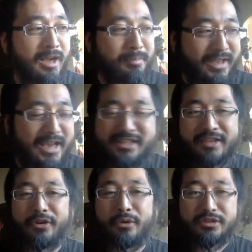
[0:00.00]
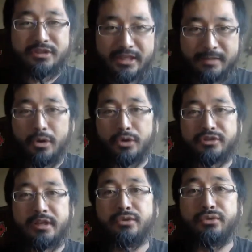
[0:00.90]
like as if it was the
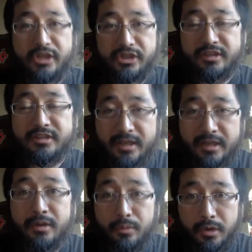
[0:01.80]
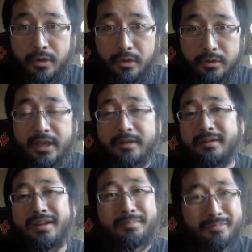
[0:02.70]
most egregious thing in the world,
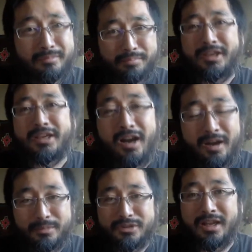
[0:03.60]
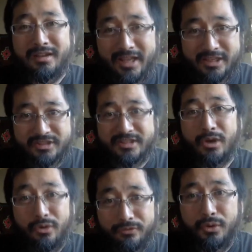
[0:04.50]
and it becomes a less
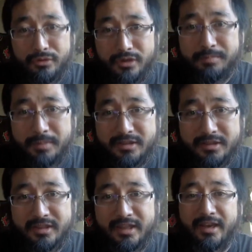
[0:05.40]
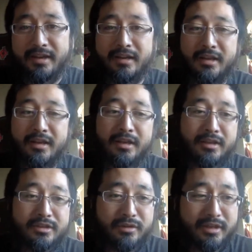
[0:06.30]
skillful response to that.
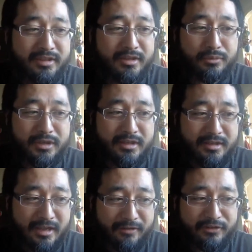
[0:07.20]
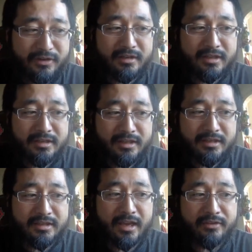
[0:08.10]
So I think we definitely
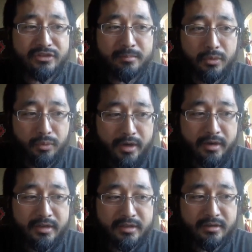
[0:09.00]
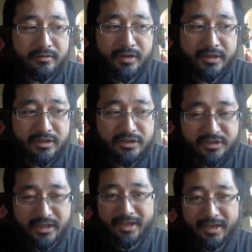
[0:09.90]
need to have some awareness of like the
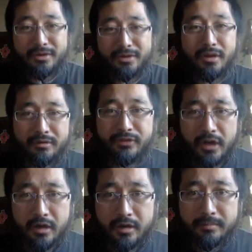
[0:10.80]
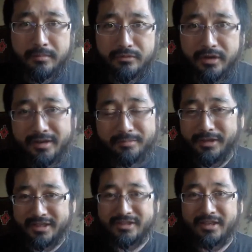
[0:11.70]
scale of harm, right?
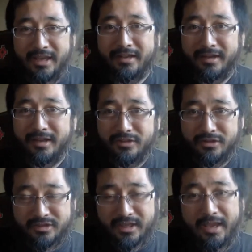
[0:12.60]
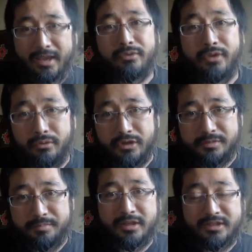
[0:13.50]
Because again, like the scale of our
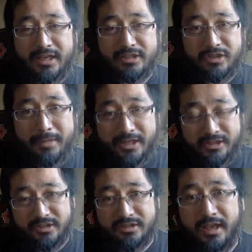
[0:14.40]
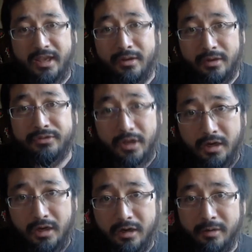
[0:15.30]
response has to match the scale of the
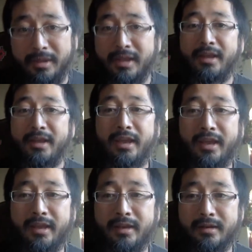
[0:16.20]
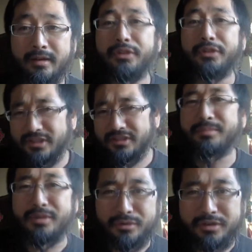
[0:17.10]
harm. And oh, this is
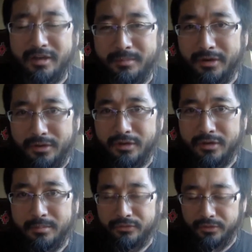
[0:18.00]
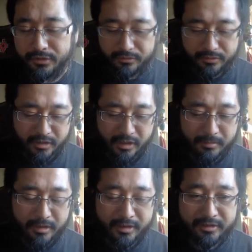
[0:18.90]
something we were talking about earlier before you came
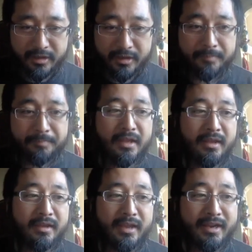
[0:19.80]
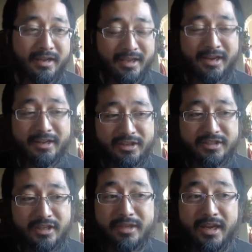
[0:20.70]
on, I think. And I think
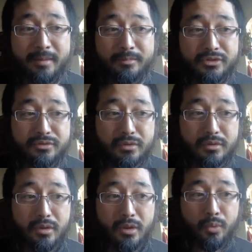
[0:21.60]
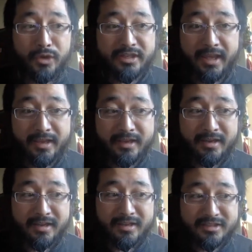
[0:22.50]
sometimes we take
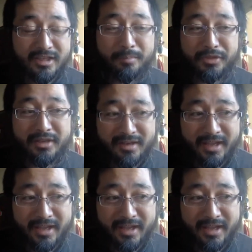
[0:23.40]
something